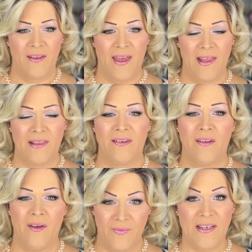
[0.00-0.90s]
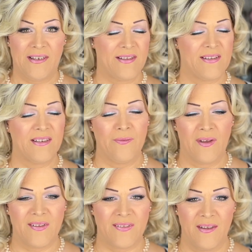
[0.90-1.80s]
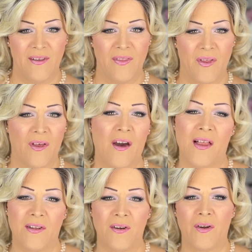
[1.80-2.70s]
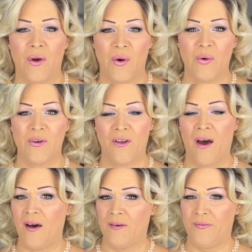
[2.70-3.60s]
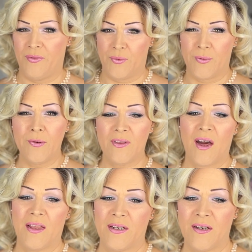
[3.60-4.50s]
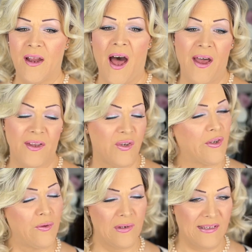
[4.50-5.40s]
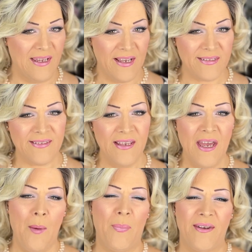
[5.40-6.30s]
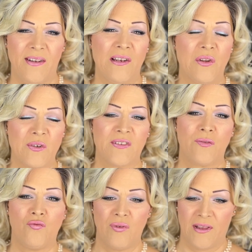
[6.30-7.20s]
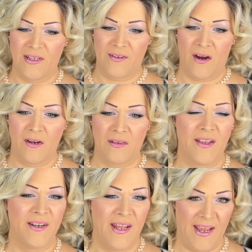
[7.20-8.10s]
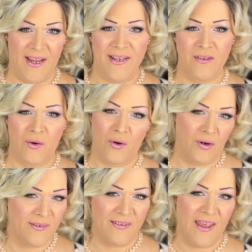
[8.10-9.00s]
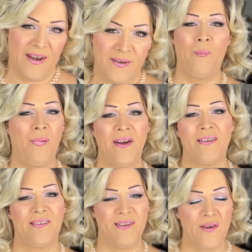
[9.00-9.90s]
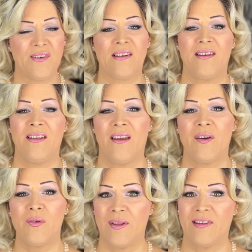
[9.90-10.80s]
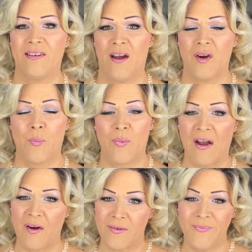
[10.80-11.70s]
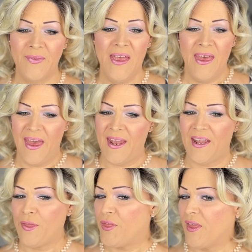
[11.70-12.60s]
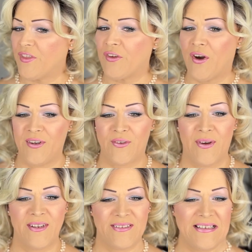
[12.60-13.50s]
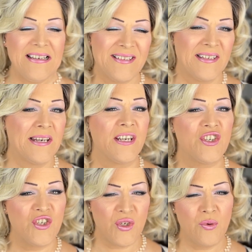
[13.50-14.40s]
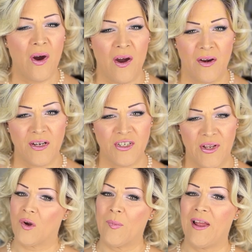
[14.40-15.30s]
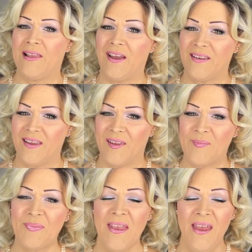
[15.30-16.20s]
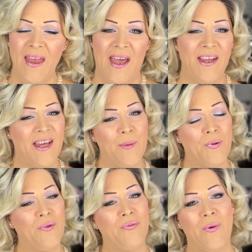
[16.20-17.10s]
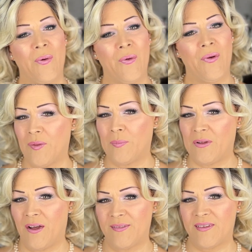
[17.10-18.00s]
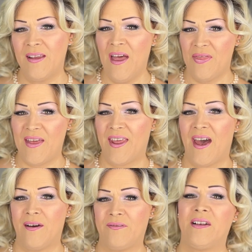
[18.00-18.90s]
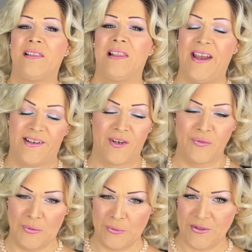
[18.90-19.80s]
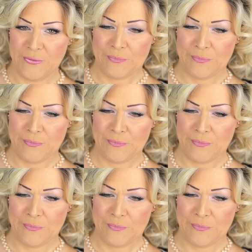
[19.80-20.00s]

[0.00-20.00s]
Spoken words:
Wille doesn't give us the color code of the root color. I could only guess, but it looks really dark, like an 8 or 10, but definitely a really dark brown. And I think the contrast is a little too harsh for my liking, and I prefer the blondes that have a lighter root.